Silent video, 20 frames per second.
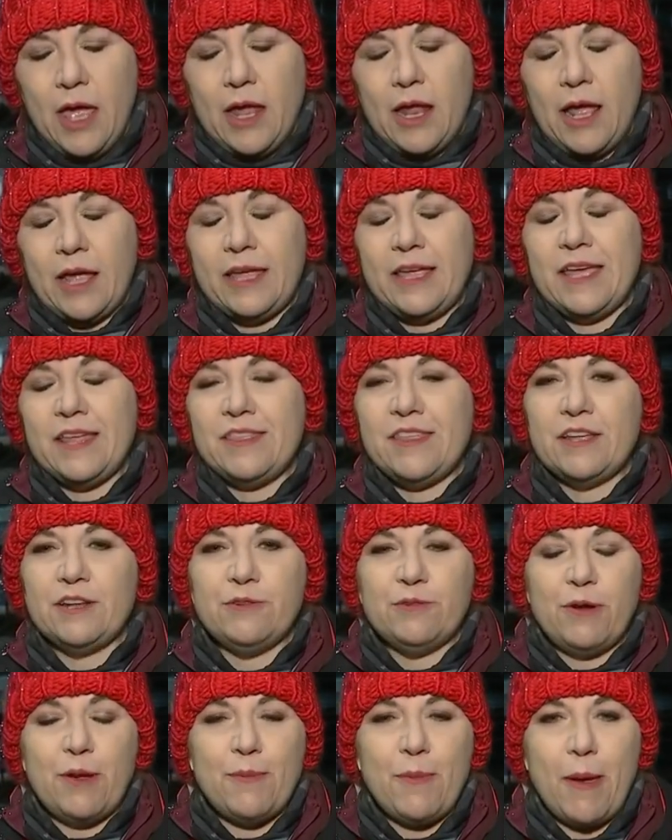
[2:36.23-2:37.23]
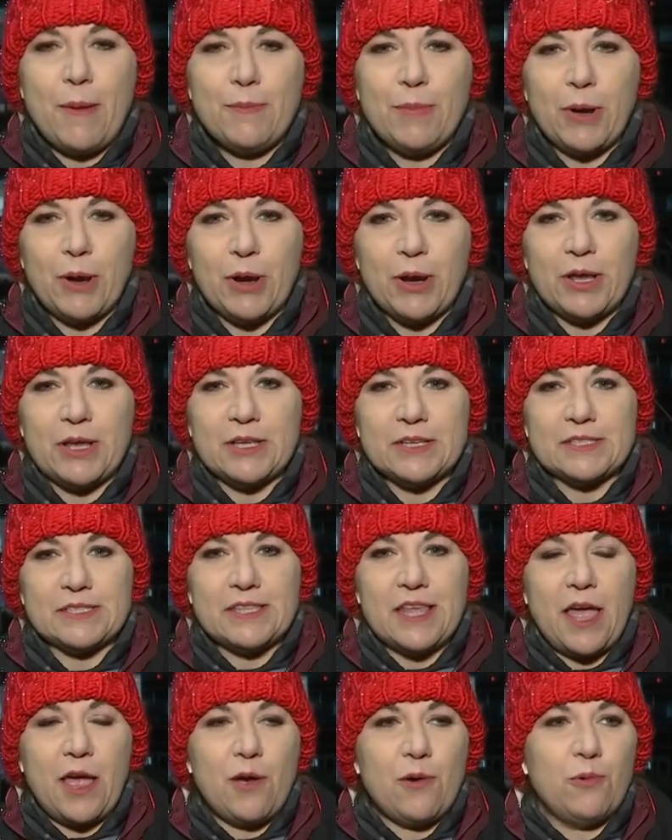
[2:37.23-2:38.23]
A key thing to remember is
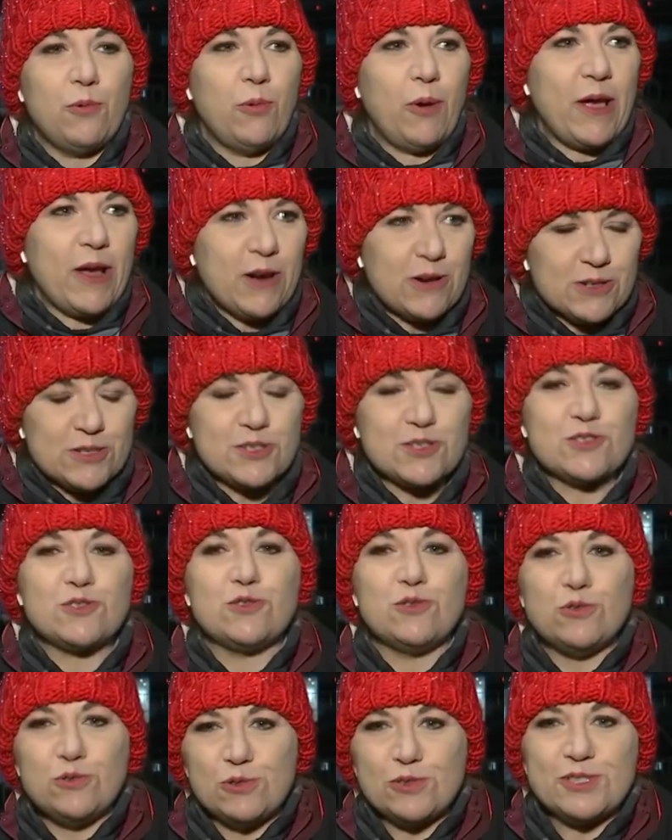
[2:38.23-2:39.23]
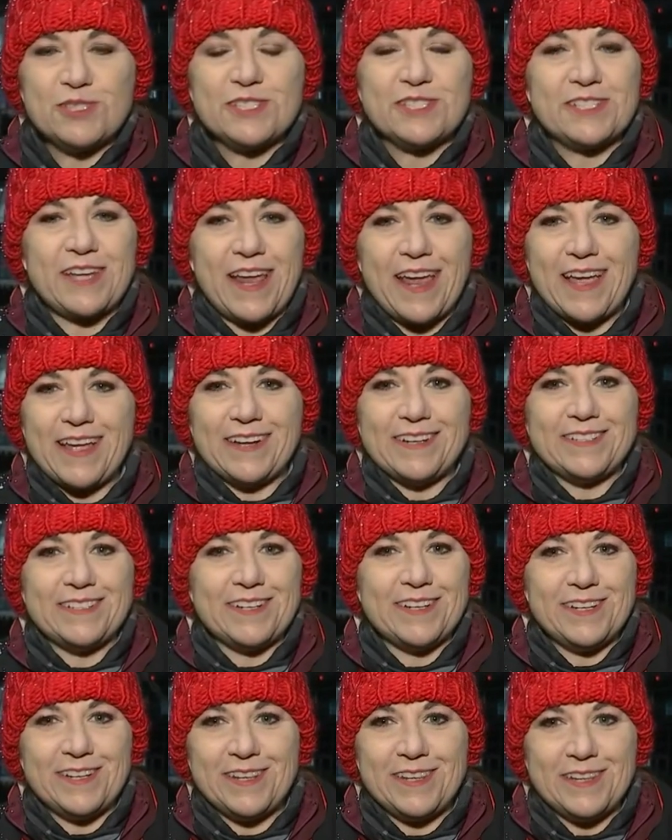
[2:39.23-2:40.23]
that where schools stand
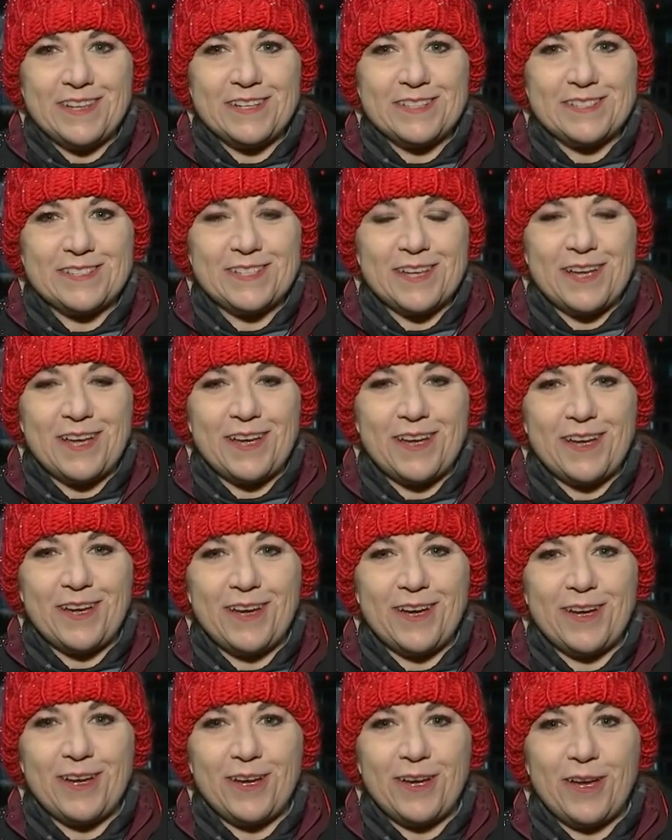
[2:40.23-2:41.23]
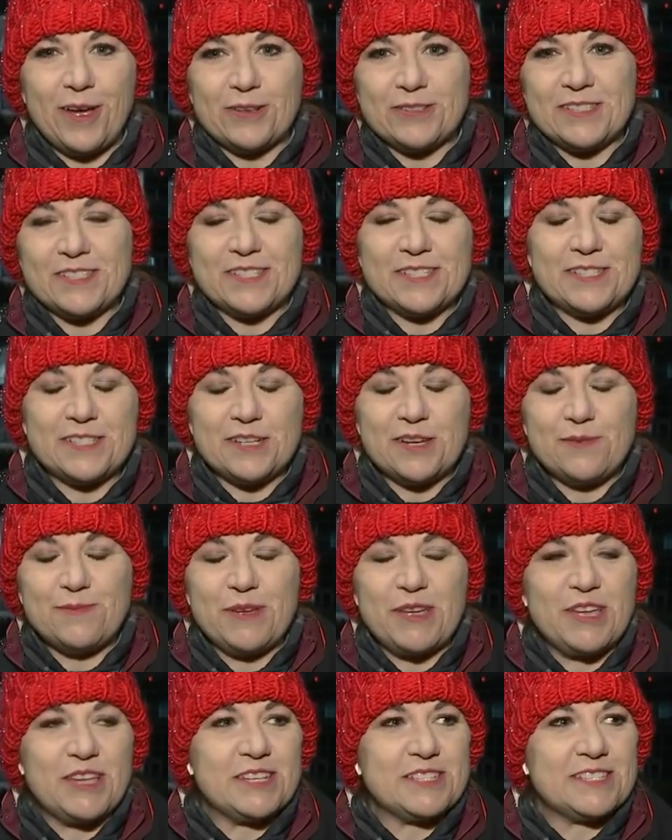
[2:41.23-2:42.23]
in this uh, uh, uh, system
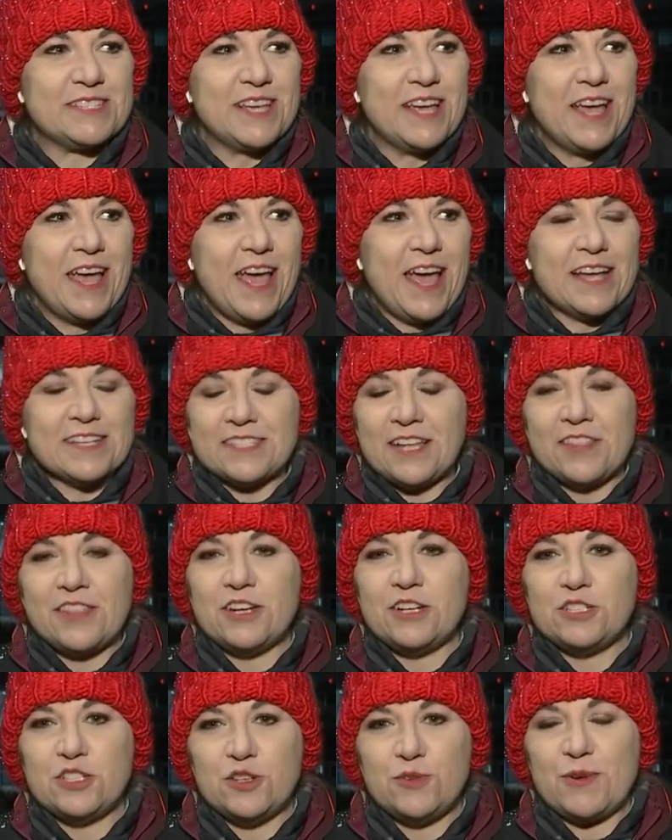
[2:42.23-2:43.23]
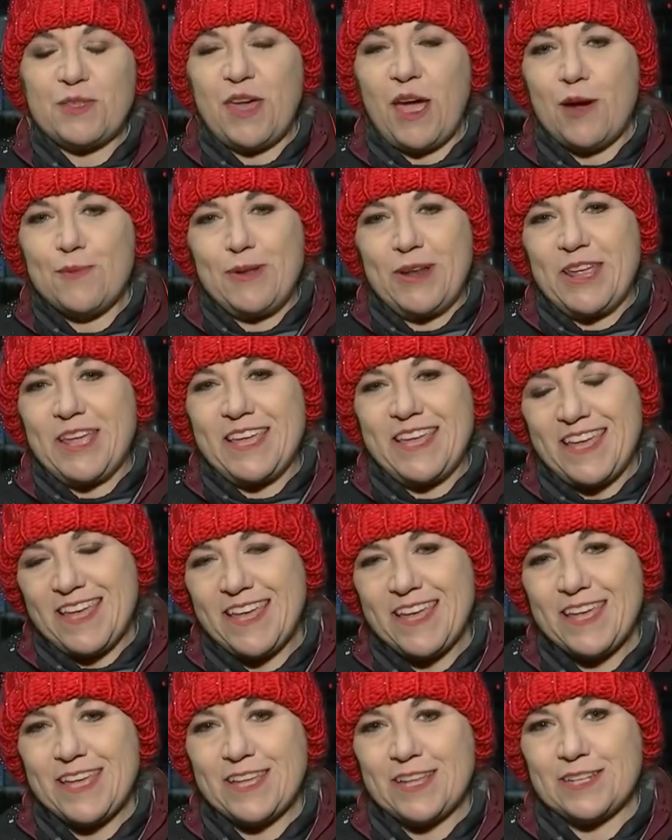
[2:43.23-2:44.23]
is has nothing to do with how many
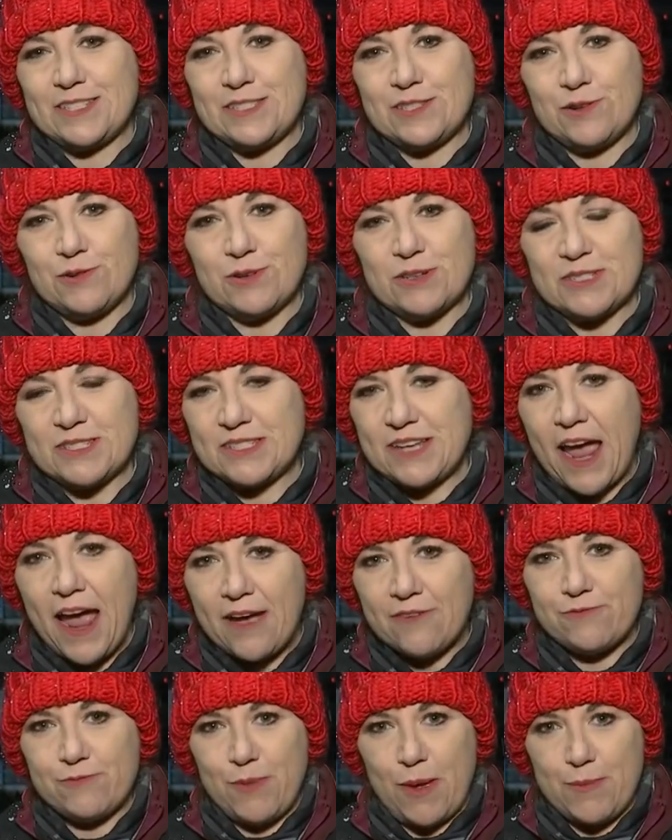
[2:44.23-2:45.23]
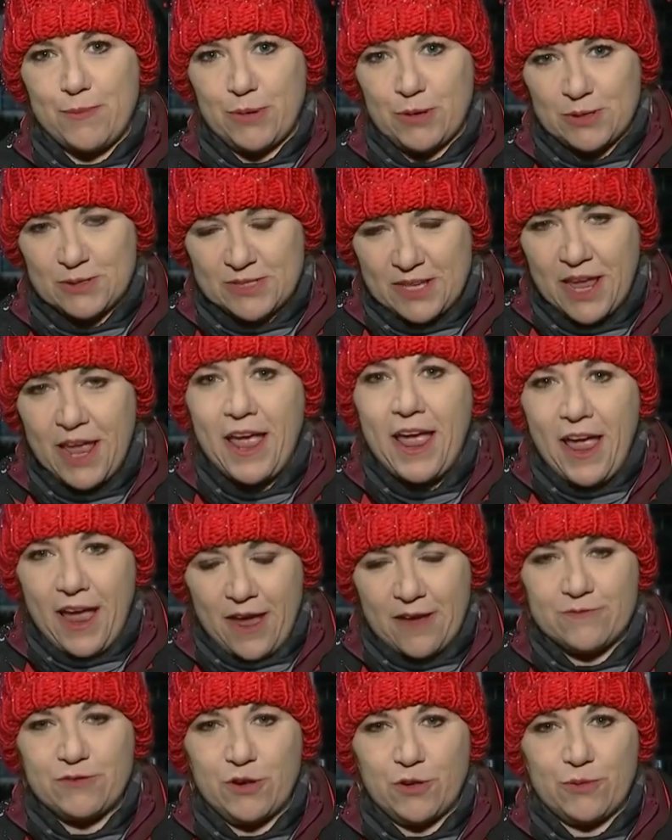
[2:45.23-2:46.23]
kids or staff members
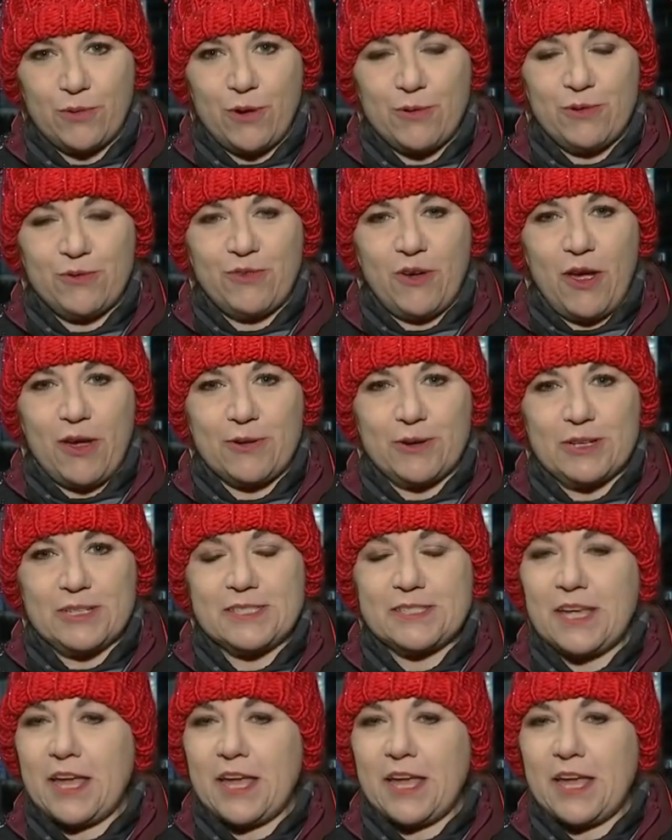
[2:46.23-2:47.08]
have coronavirus.